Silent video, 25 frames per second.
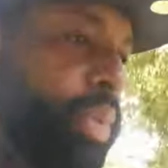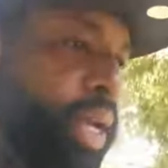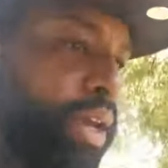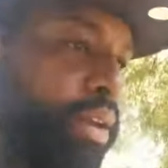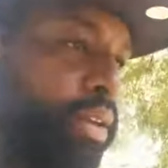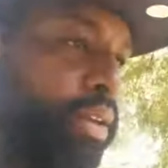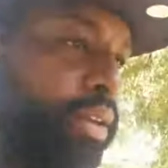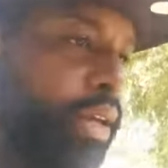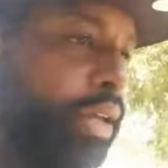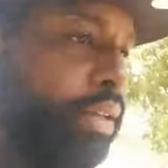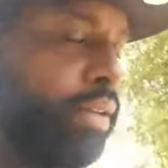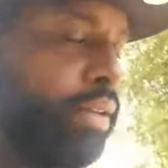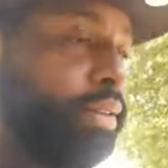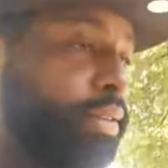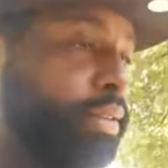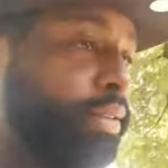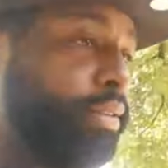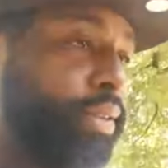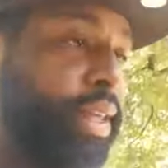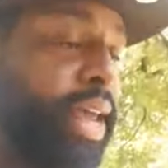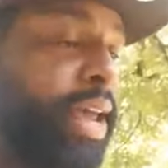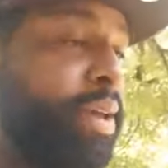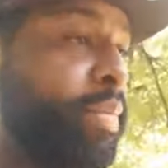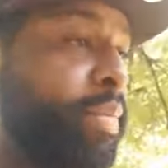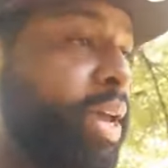man, and
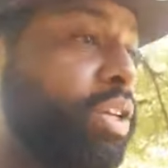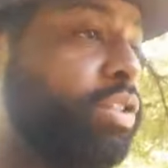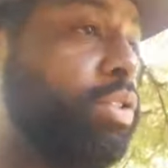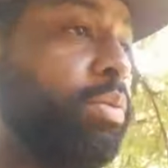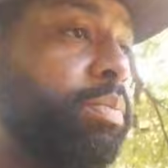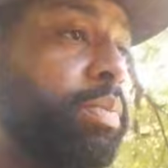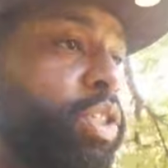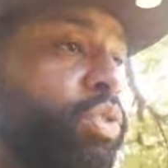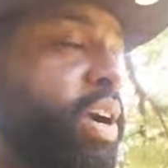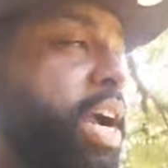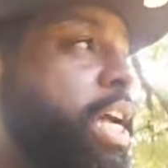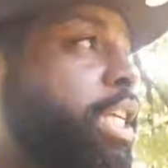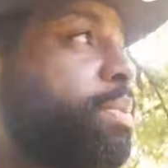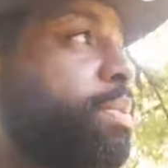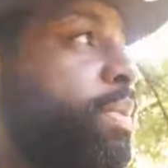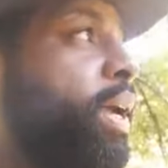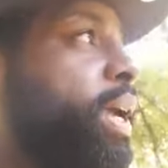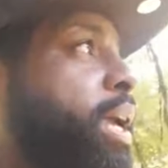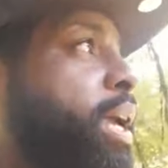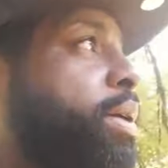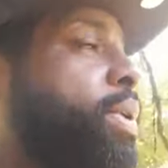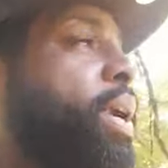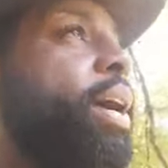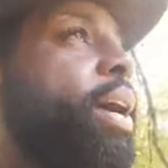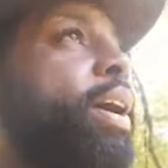that makes me scratch my
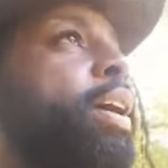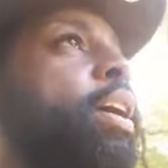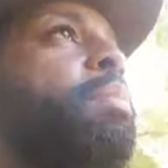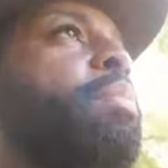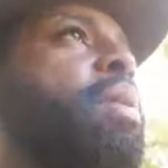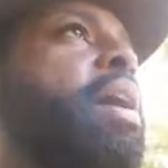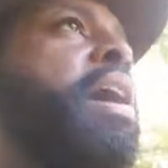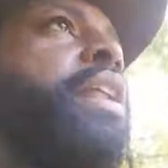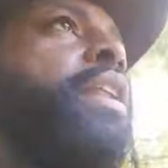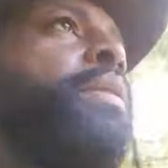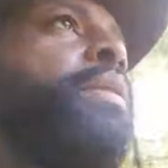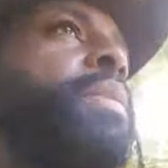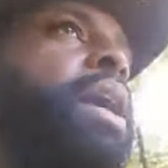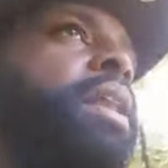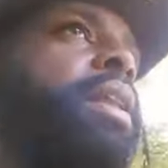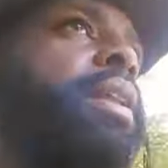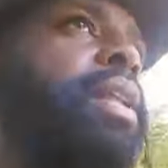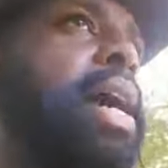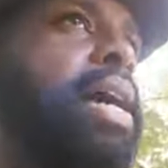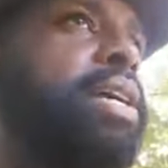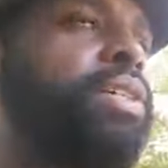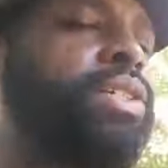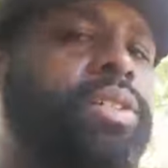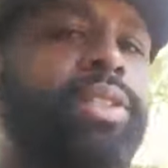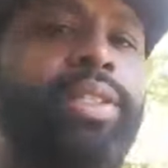head when I hear Paulo
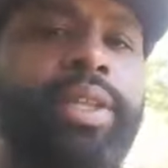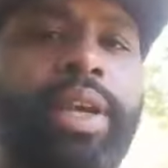Malignaggi